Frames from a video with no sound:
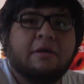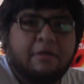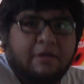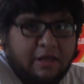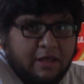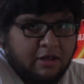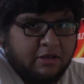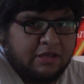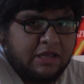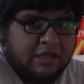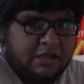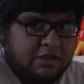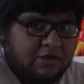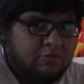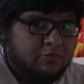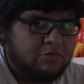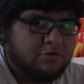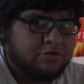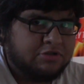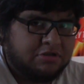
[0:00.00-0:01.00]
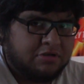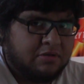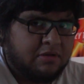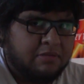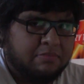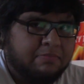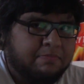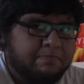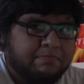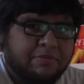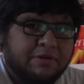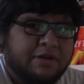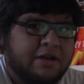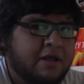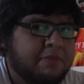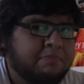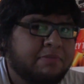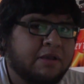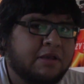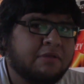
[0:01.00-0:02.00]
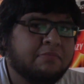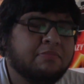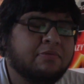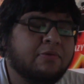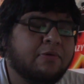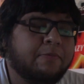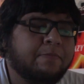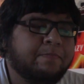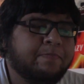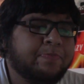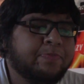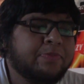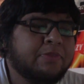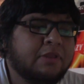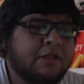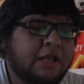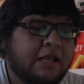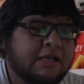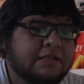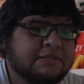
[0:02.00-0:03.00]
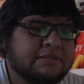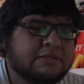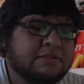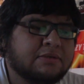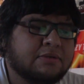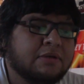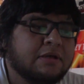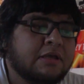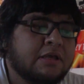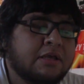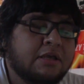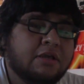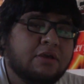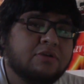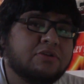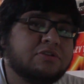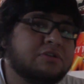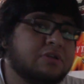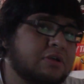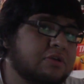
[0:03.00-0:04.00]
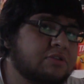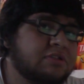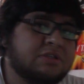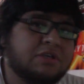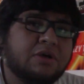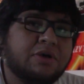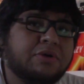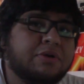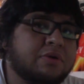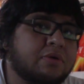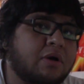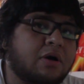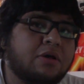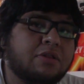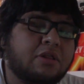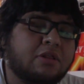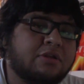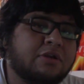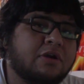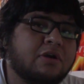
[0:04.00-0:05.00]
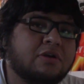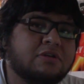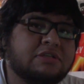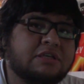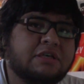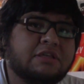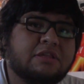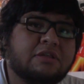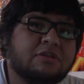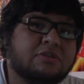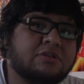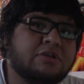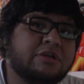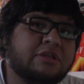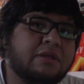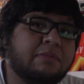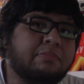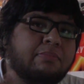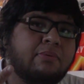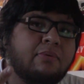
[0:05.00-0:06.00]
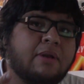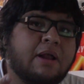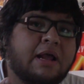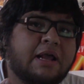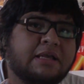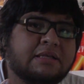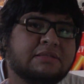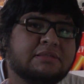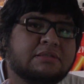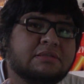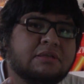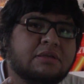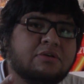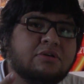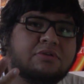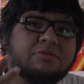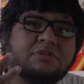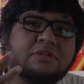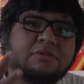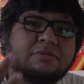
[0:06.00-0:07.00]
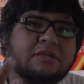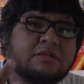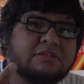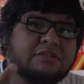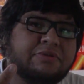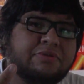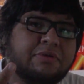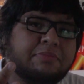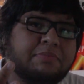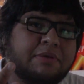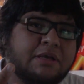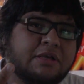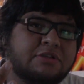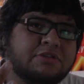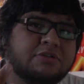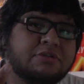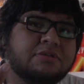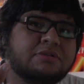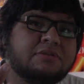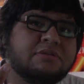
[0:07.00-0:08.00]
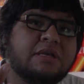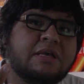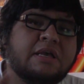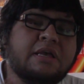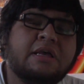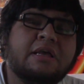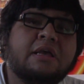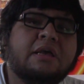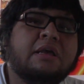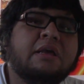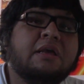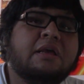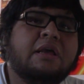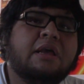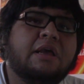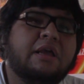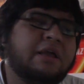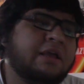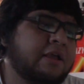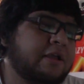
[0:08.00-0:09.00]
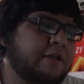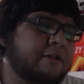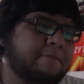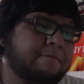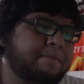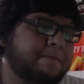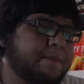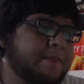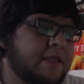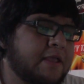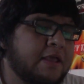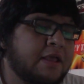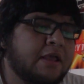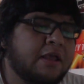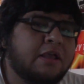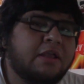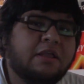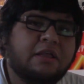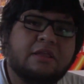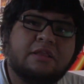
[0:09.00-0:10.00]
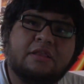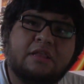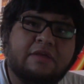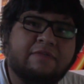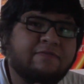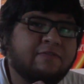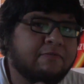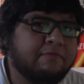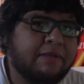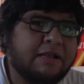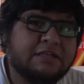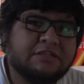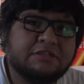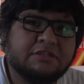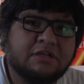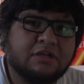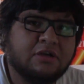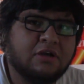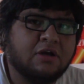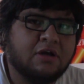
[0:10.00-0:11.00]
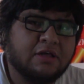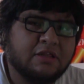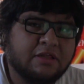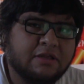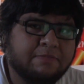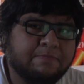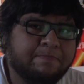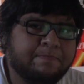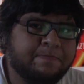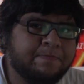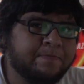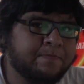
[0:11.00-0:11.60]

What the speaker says: LKQ will show up, but not pick and pull. And so it'll tell you all the yards, and it'll tell you the price. It'll sometimes give you pictures and the information to call them.